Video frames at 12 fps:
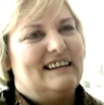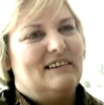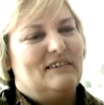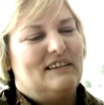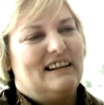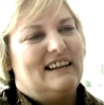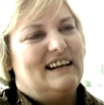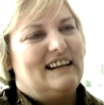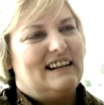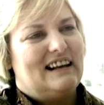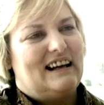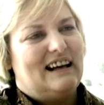know, the
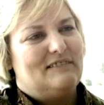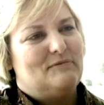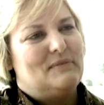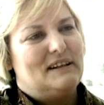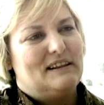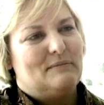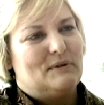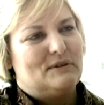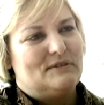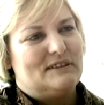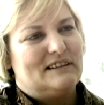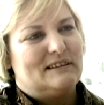thing that I've been the
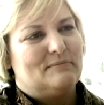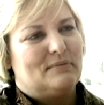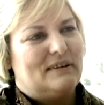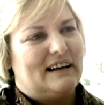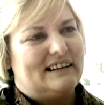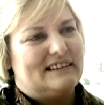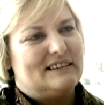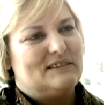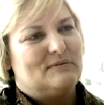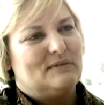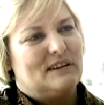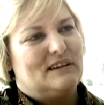most impressed
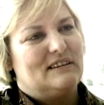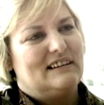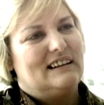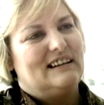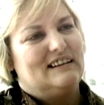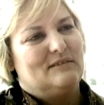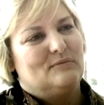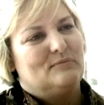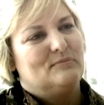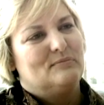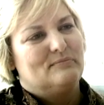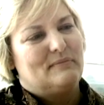with
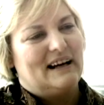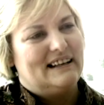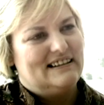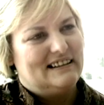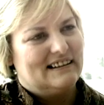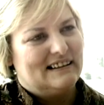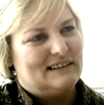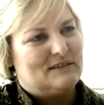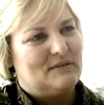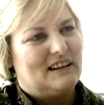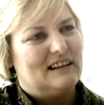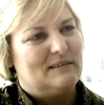in my
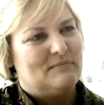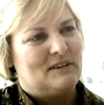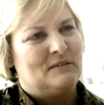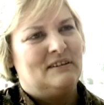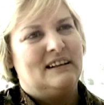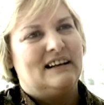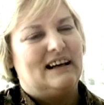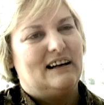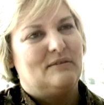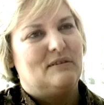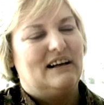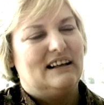dealings with him through
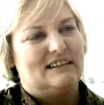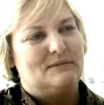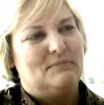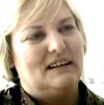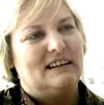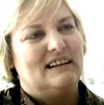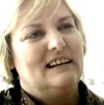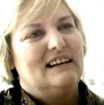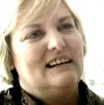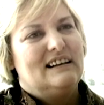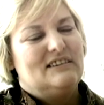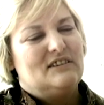United Way has
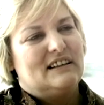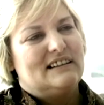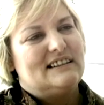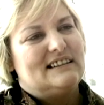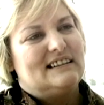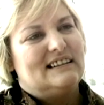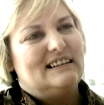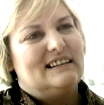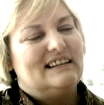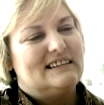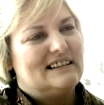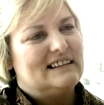been just
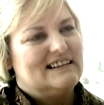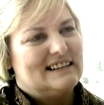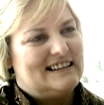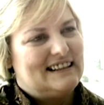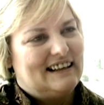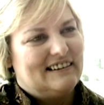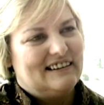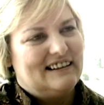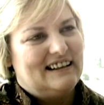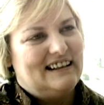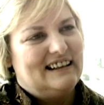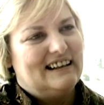his
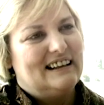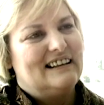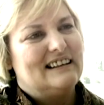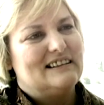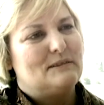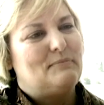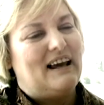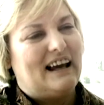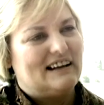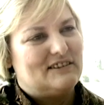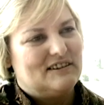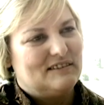sincerity and his
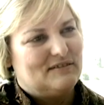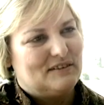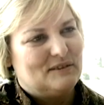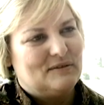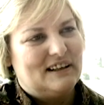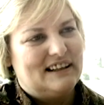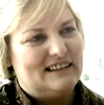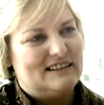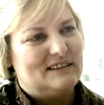passion for what he's